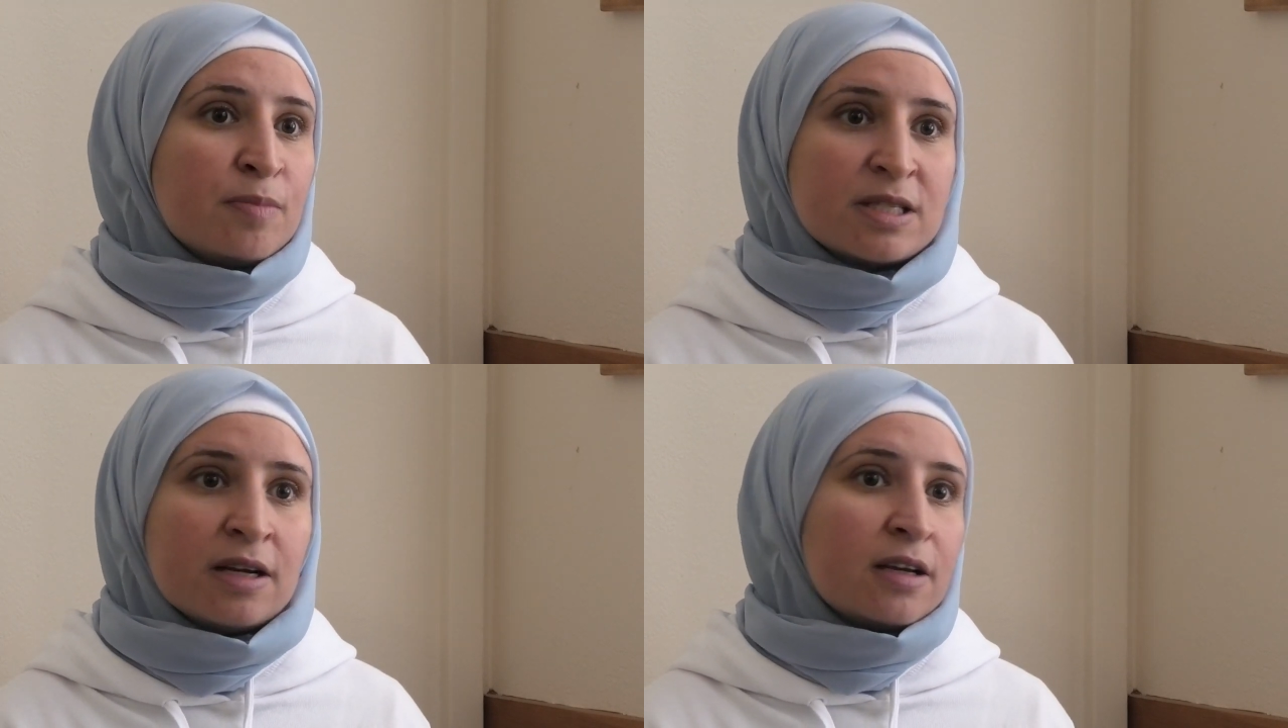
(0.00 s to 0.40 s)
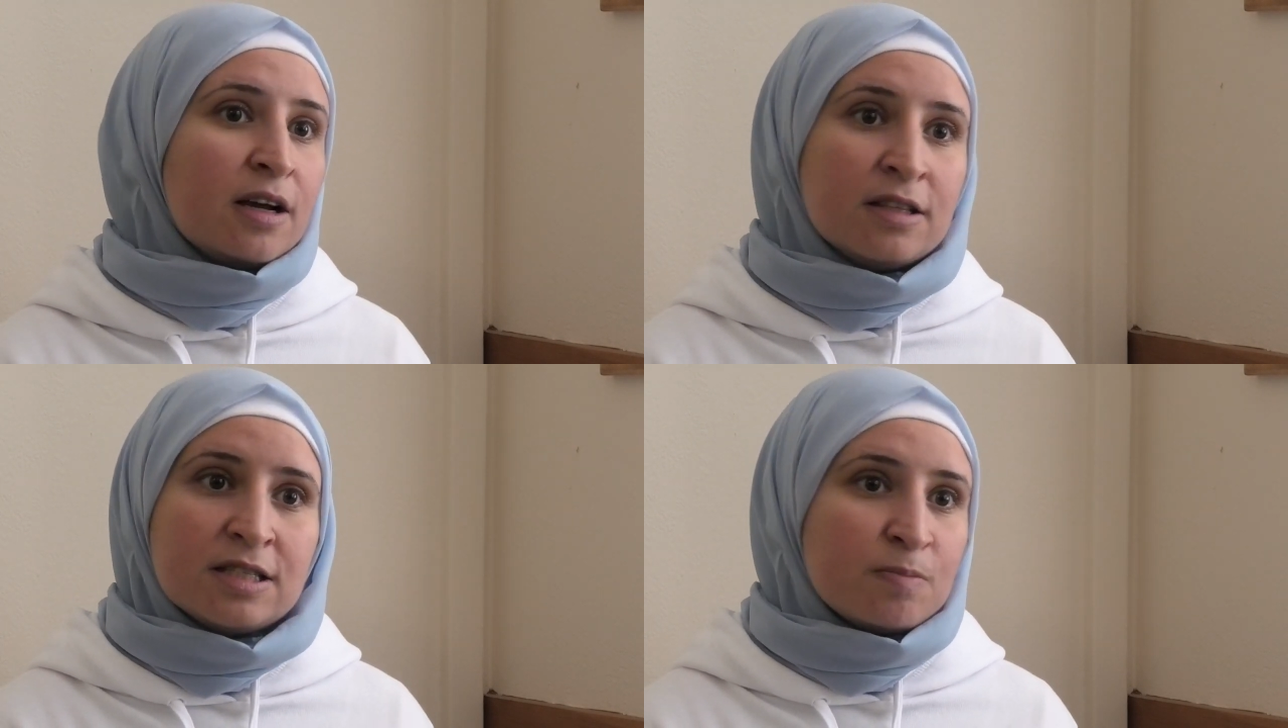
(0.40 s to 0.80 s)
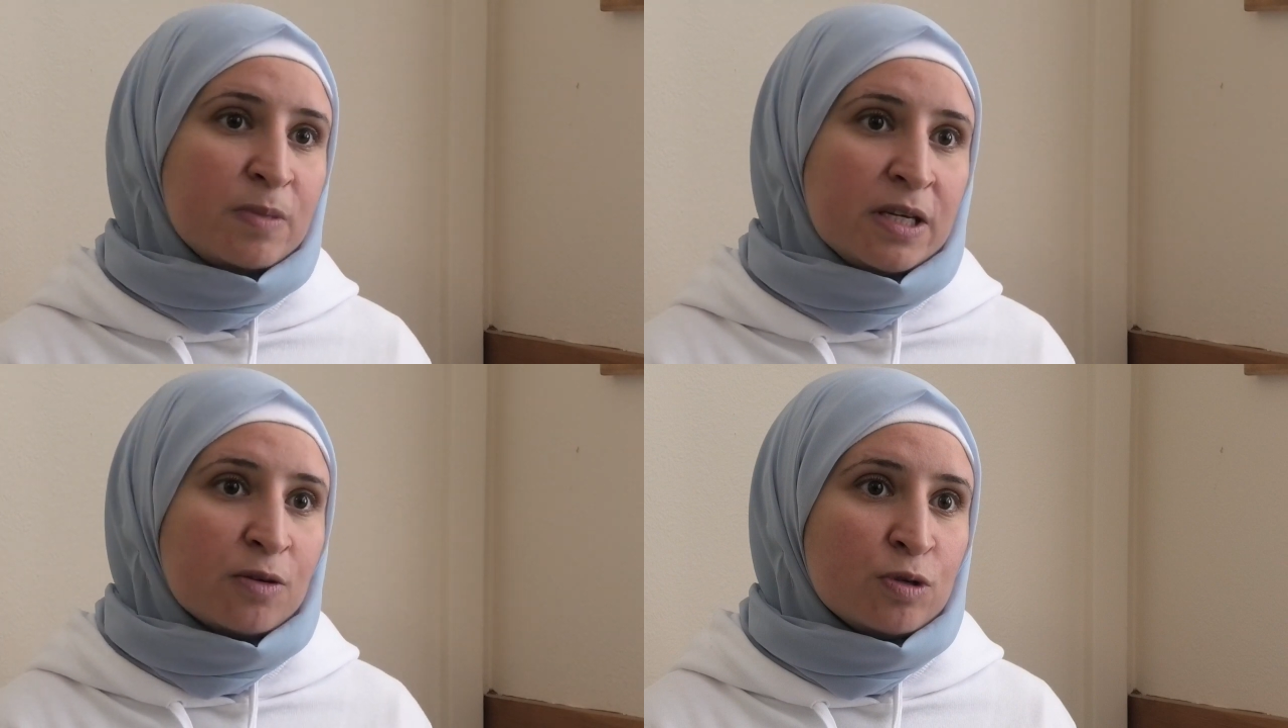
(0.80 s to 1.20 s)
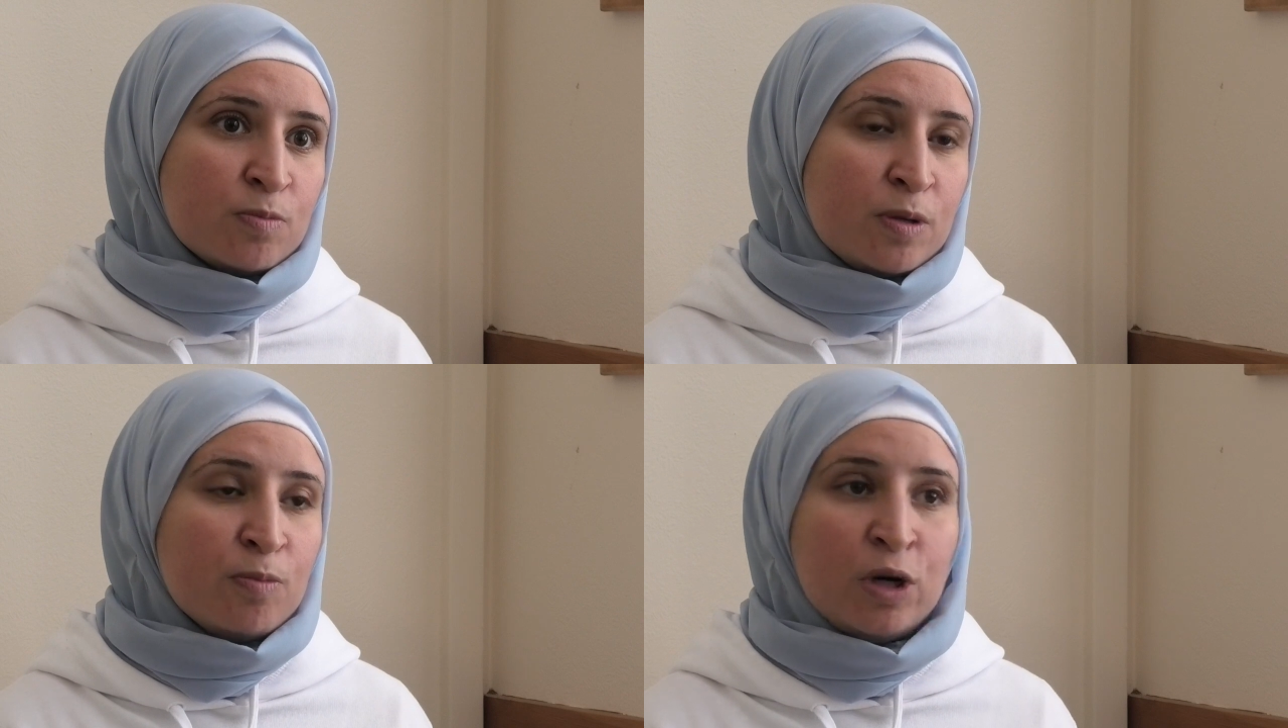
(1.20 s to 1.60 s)
but I can't speak
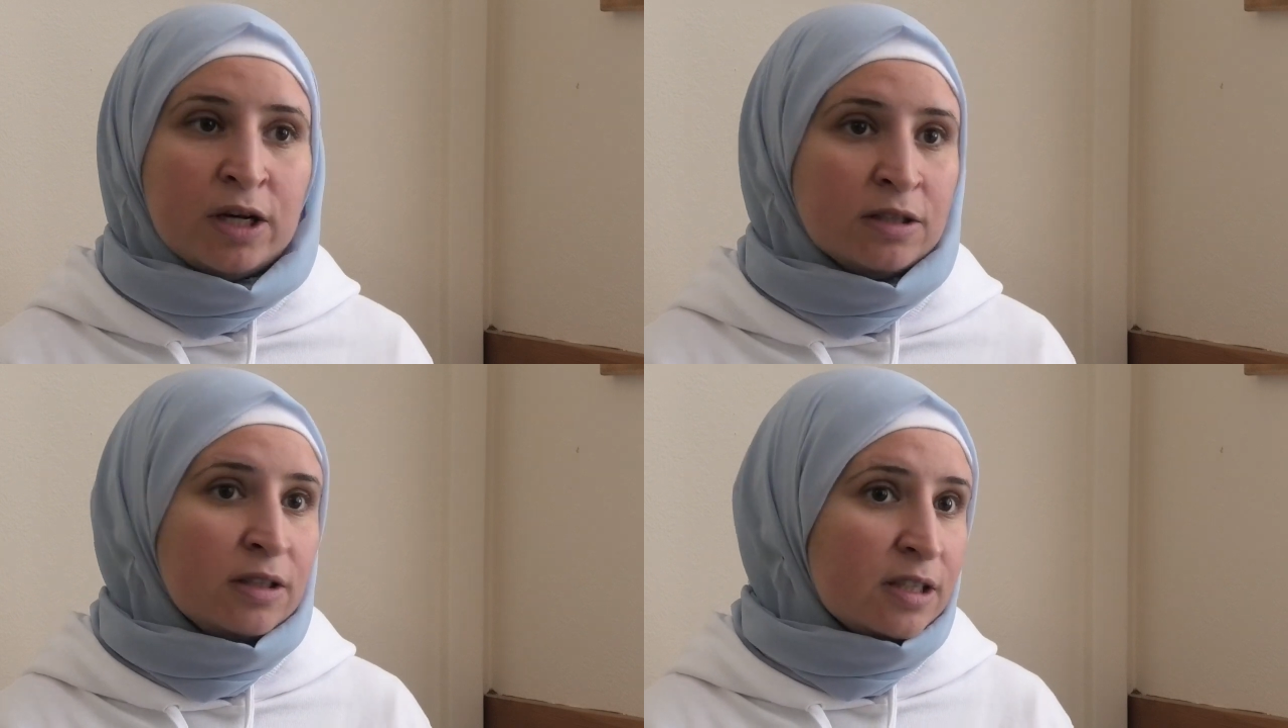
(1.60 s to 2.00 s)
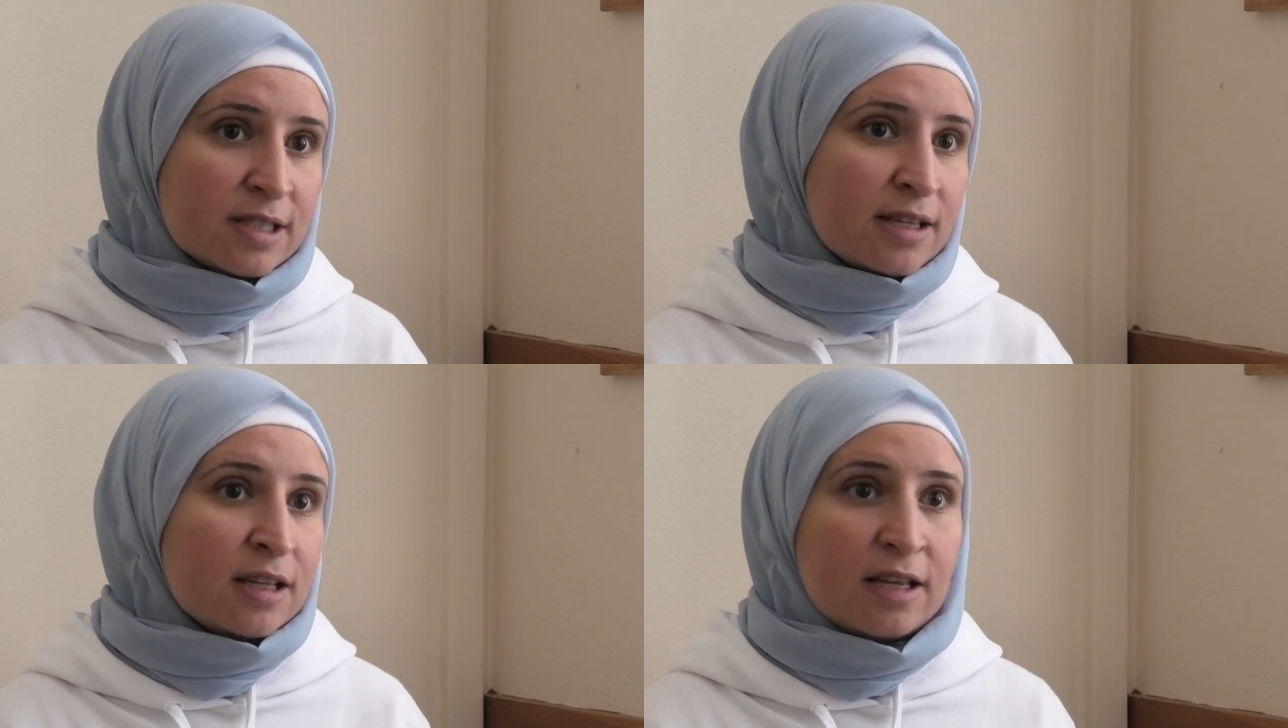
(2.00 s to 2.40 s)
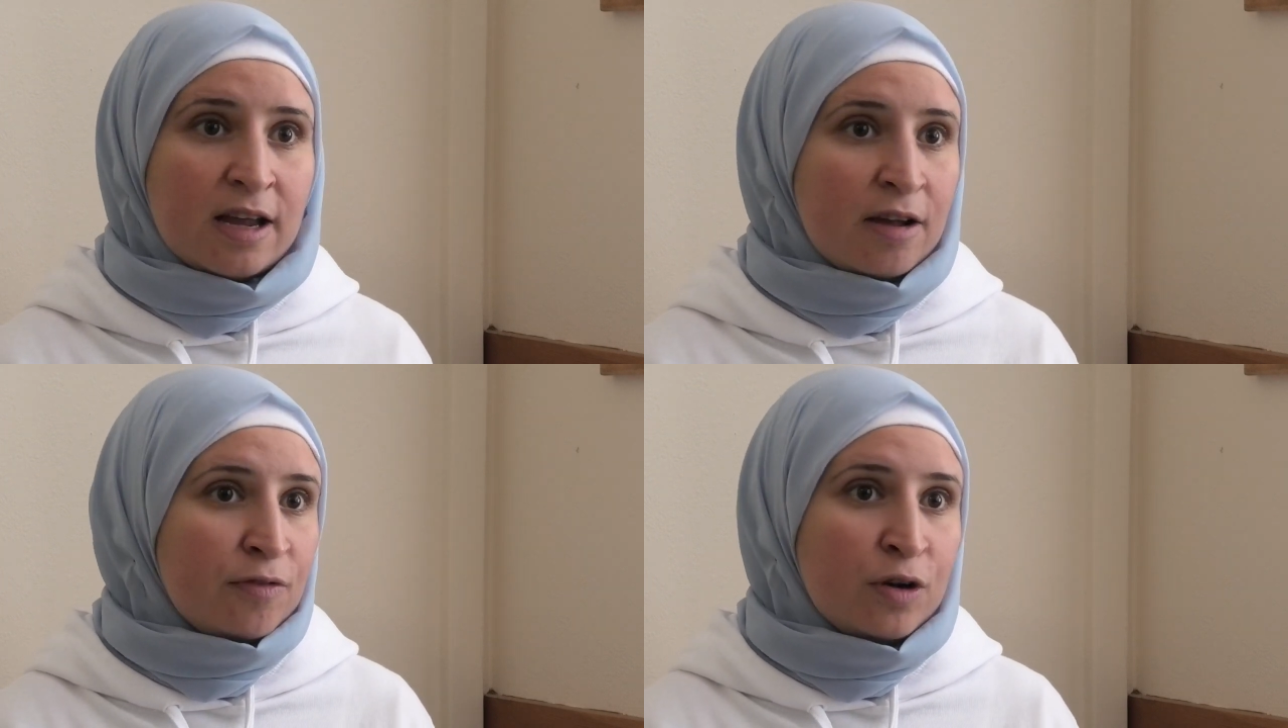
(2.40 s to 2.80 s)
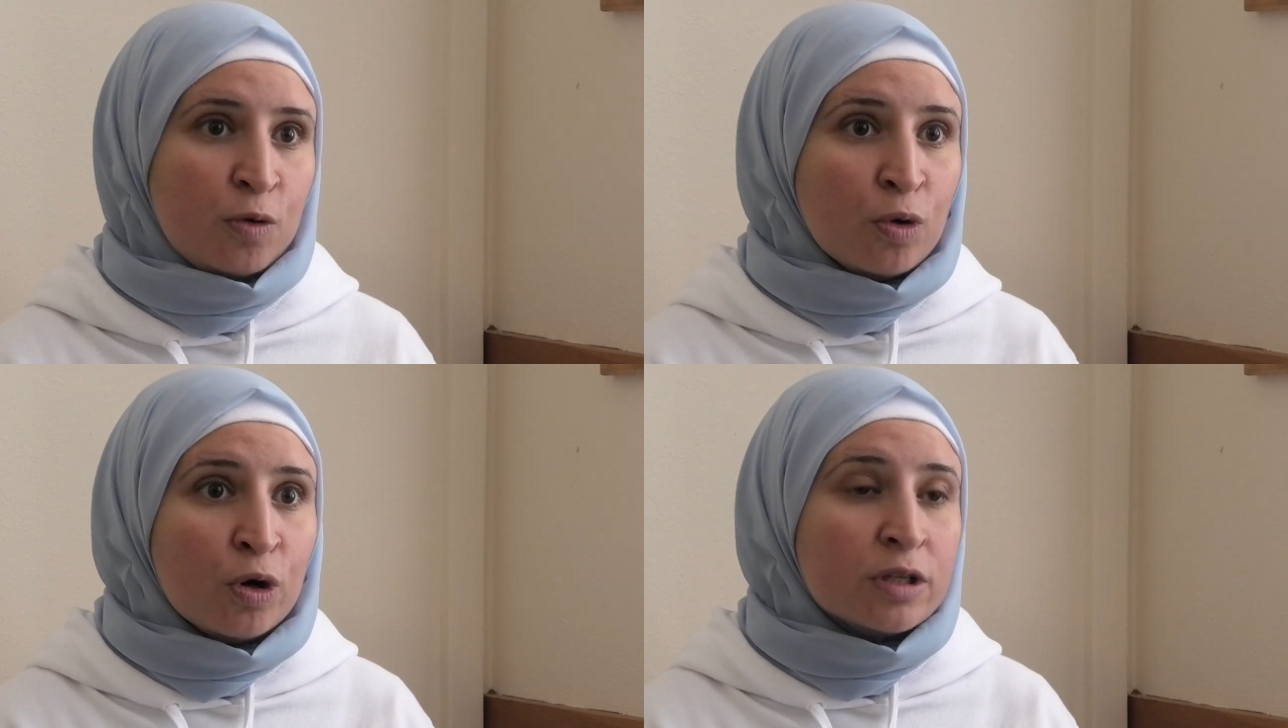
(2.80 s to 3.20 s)
with people and understand every
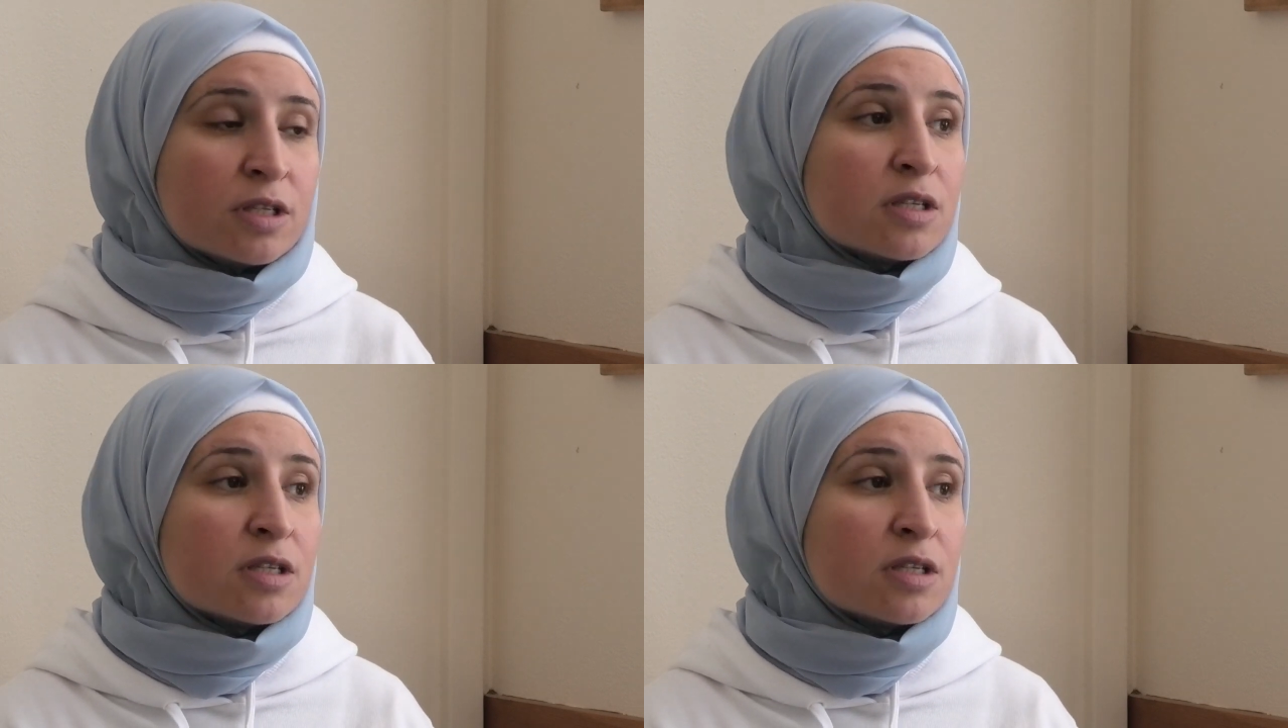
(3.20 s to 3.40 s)
word.